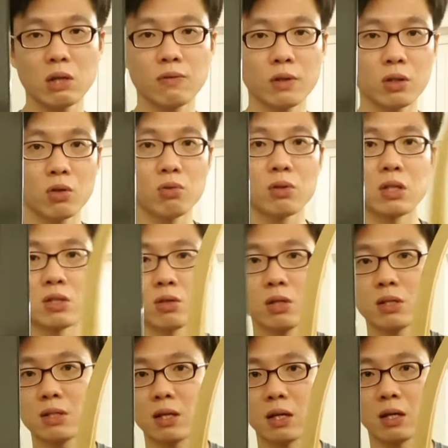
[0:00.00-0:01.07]
even though this
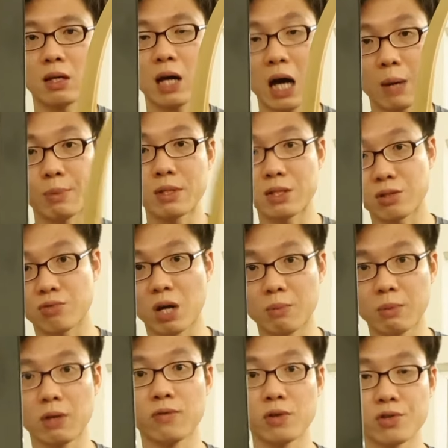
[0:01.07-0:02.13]
one is a carbon
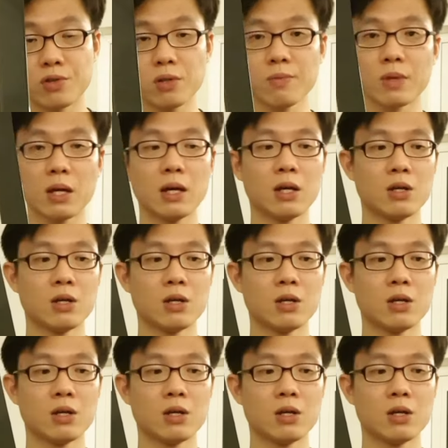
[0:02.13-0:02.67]
ceramic version.